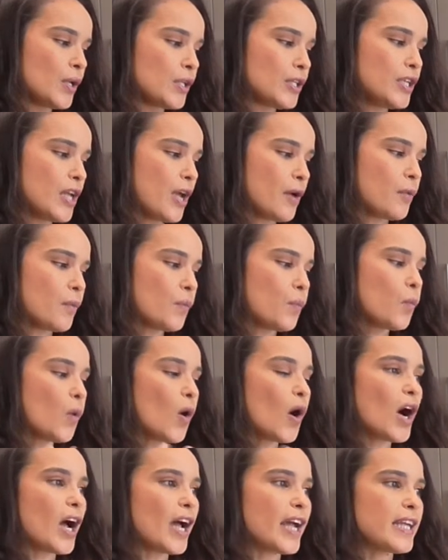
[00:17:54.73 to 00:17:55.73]
you know,
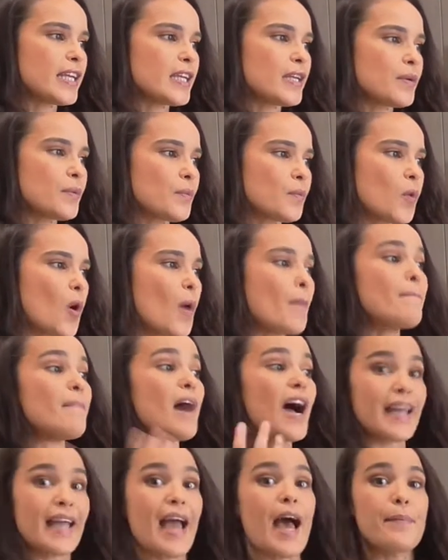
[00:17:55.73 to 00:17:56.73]
what
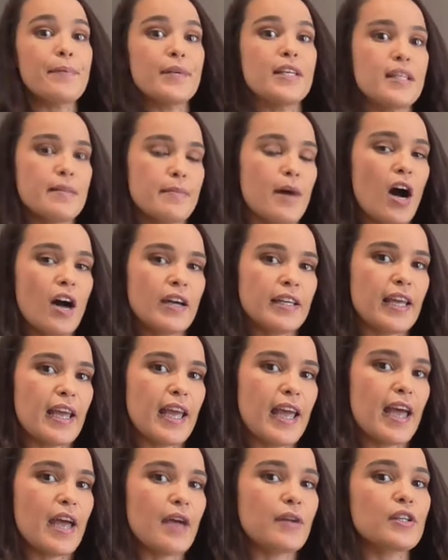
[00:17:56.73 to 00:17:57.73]
might happen in the
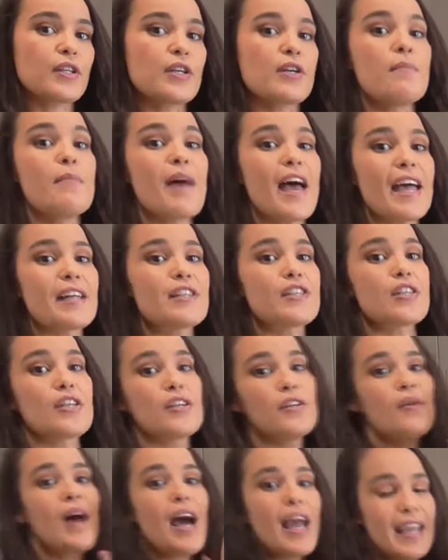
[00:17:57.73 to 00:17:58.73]
market compared
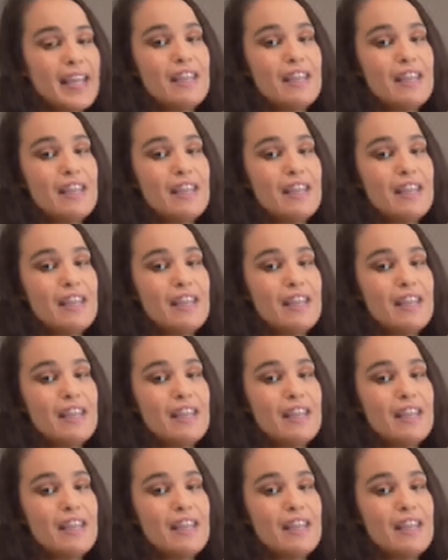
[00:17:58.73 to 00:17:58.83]
to,